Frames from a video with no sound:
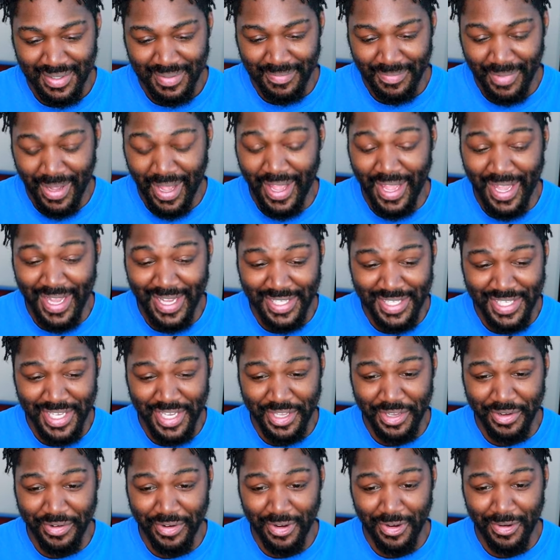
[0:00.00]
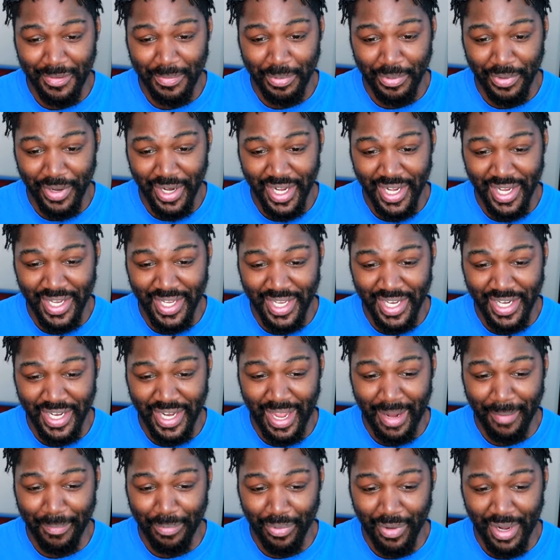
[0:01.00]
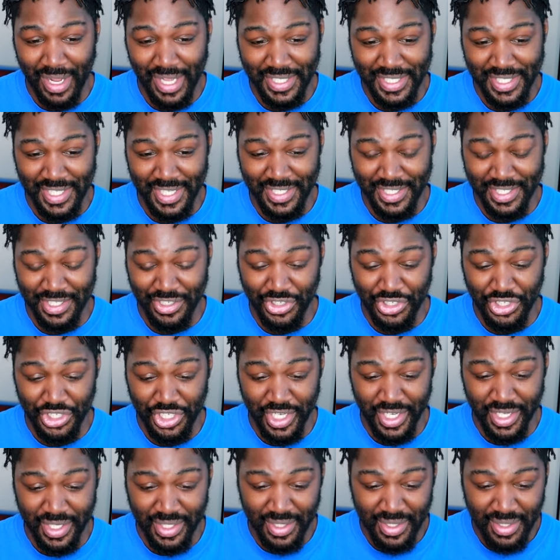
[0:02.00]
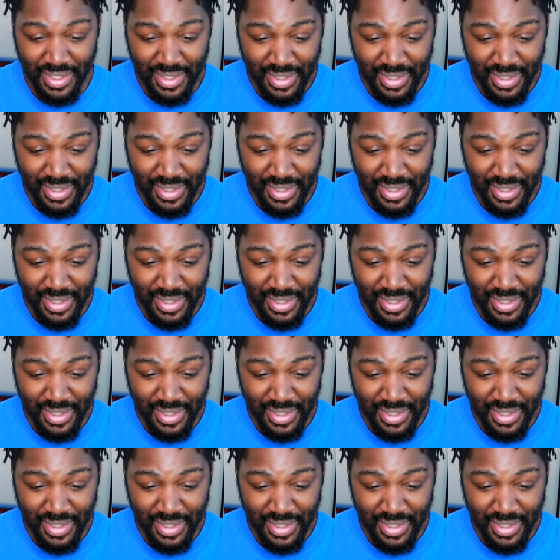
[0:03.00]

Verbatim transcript: My 18 year old brain cannot process this shit.